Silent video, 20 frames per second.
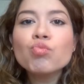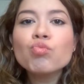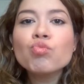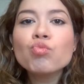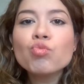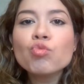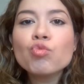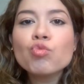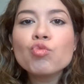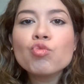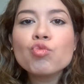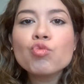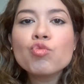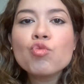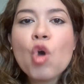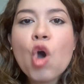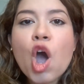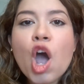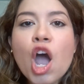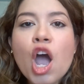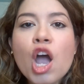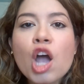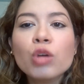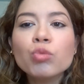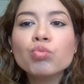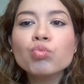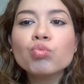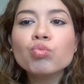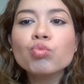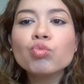Mwah.
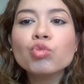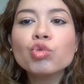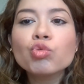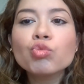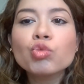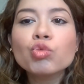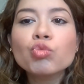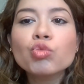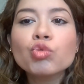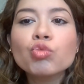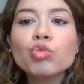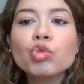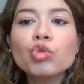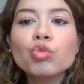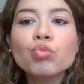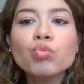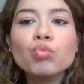Mwah.